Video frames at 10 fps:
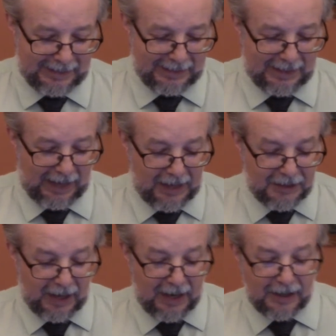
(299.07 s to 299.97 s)

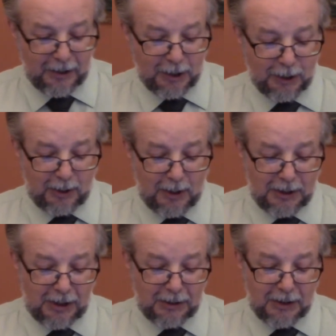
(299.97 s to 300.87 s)
Isaiah assures
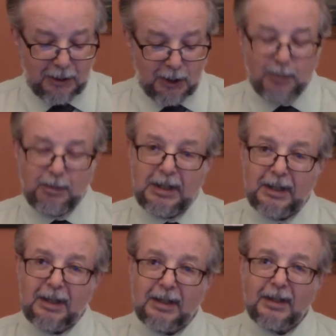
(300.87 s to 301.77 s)
us,
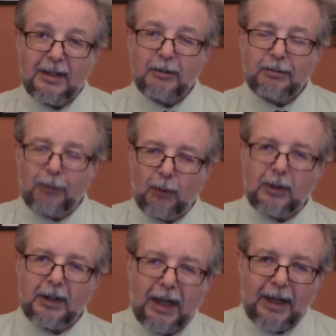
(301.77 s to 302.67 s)
speaking
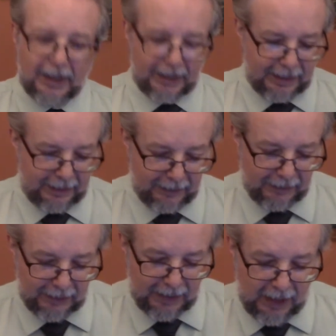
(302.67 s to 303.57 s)
for God,
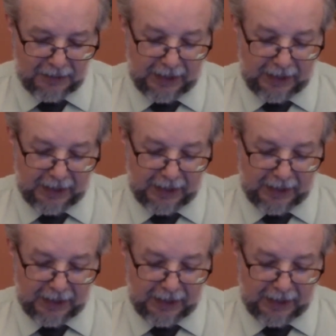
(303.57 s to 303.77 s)
that